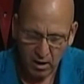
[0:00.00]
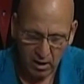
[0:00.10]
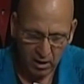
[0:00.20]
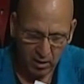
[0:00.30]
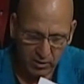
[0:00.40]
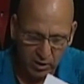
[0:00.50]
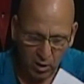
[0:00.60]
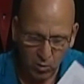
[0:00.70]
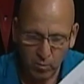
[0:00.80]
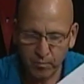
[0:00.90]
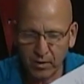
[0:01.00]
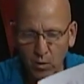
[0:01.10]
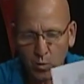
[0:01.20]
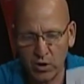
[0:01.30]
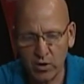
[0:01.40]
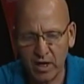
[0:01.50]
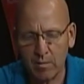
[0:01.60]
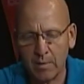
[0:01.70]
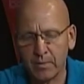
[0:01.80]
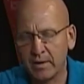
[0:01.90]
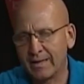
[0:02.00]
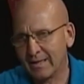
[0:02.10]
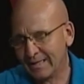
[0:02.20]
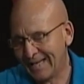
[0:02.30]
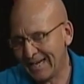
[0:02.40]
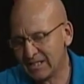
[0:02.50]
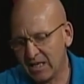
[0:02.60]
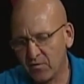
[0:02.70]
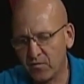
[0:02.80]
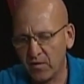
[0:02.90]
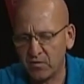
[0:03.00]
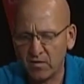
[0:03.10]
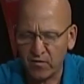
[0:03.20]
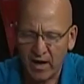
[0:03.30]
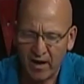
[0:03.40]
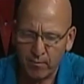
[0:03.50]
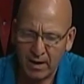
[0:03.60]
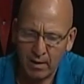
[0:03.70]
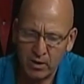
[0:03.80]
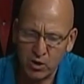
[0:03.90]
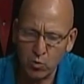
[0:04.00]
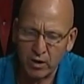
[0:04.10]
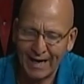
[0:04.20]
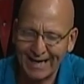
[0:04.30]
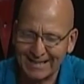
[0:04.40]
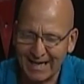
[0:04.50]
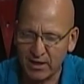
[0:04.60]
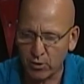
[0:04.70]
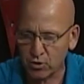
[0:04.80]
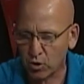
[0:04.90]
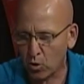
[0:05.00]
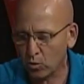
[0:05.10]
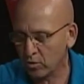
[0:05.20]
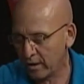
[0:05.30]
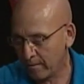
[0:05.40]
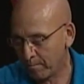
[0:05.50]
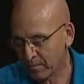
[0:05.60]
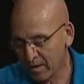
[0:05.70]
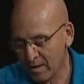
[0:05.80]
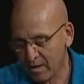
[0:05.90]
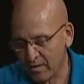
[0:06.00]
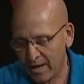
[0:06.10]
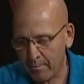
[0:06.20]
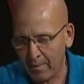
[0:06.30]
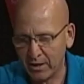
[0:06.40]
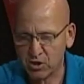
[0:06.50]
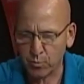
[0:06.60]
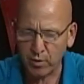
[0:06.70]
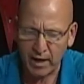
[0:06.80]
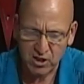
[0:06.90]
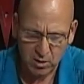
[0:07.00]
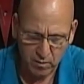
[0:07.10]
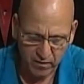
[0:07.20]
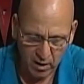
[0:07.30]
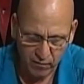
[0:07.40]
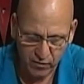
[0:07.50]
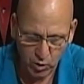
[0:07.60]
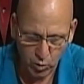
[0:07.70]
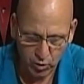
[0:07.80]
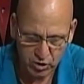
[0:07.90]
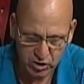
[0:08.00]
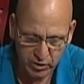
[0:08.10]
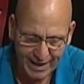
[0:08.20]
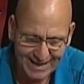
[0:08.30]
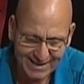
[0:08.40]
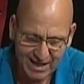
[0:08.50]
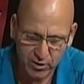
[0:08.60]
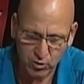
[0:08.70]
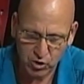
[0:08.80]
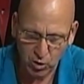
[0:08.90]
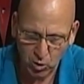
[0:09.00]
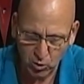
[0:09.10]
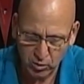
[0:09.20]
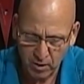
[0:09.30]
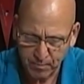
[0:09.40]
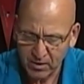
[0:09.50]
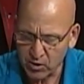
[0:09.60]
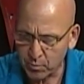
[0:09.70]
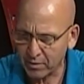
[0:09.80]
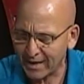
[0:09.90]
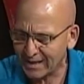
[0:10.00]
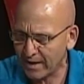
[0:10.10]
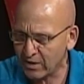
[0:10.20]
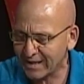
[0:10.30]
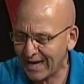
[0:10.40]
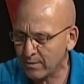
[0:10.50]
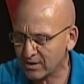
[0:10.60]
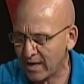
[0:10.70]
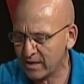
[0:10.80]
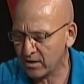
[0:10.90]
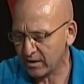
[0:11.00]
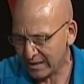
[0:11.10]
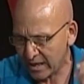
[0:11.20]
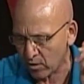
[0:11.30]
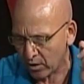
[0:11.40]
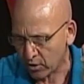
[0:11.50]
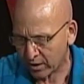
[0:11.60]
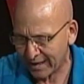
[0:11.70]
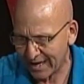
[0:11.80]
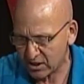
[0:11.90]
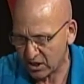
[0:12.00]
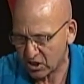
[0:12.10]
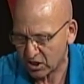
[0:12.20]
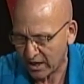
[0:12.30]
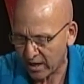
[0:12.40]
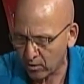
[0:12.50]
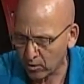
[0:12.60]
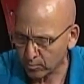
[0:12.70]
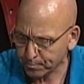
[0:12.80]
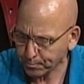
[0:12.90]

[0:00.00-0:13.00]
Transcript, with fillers: Uh, you know, Great. when you came up in 1955, Bobby, you were 19 years old, and that might surprise some of our viewers. You're 19 years old. You played 11 games that year under Casey Stengel.